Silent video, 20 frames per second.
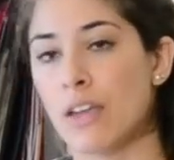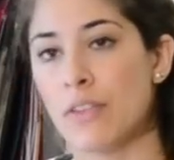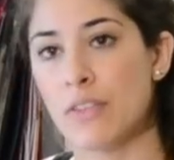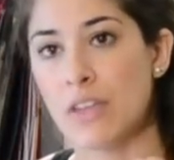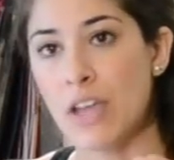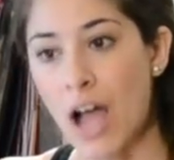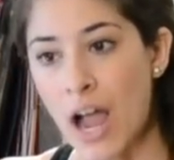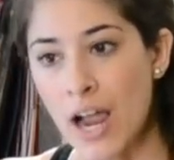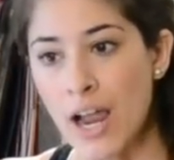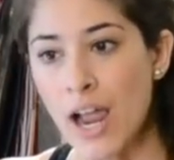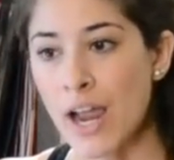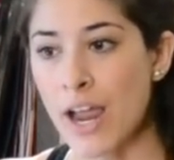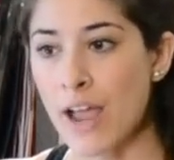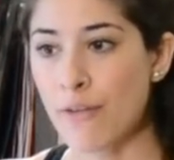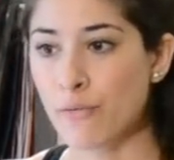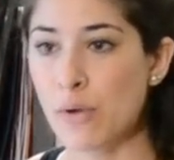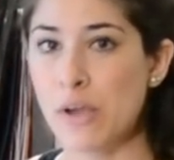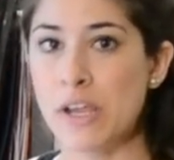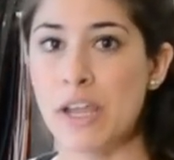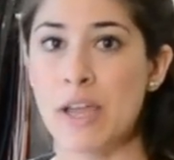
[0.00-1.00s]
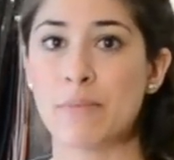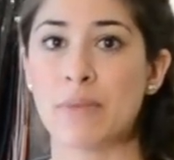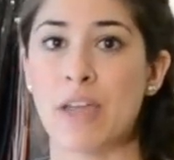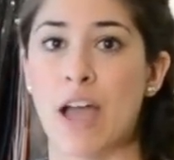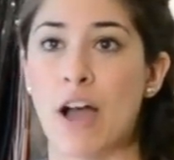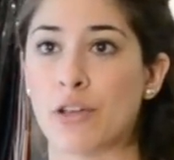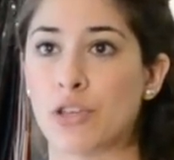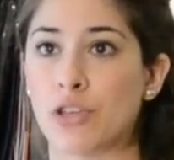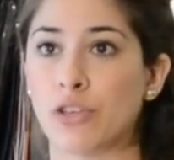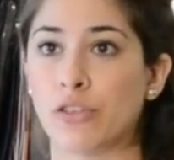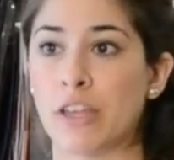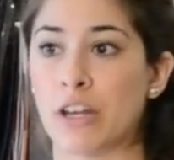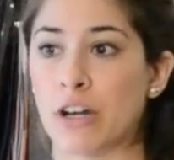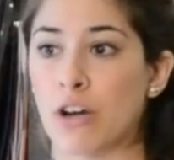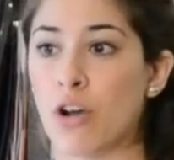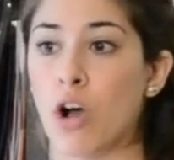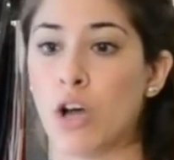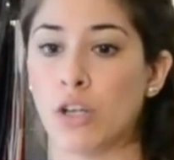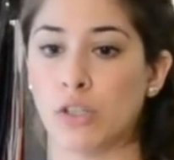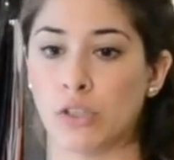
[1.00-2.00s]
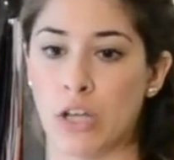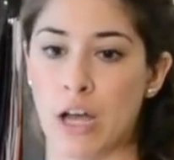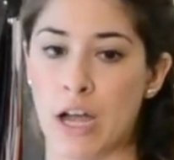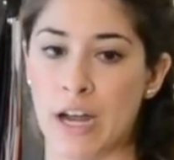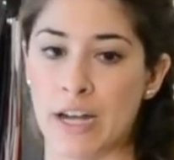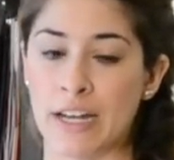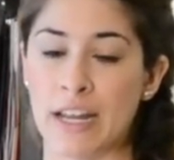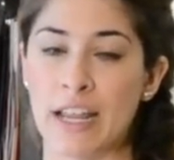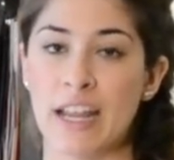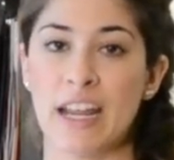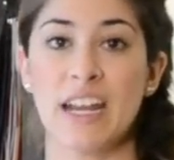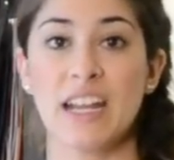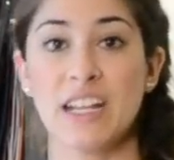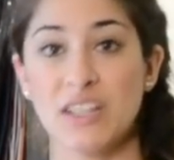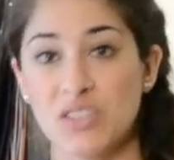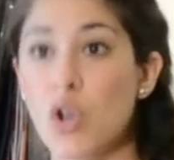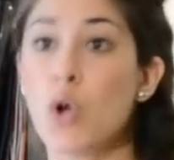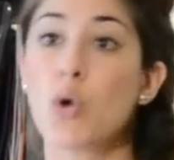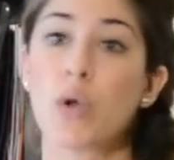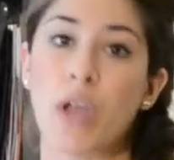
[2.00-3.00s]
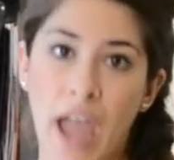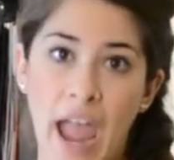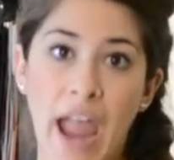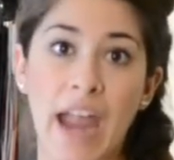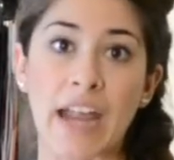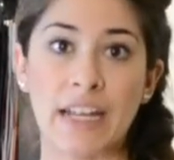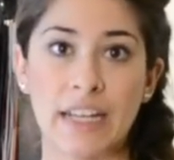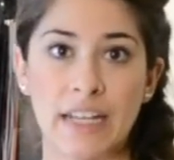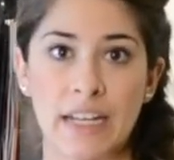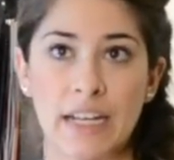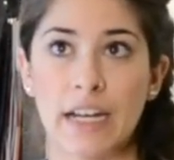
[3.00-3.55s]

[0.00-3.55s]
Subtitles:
The IIFYM calculator online is okay.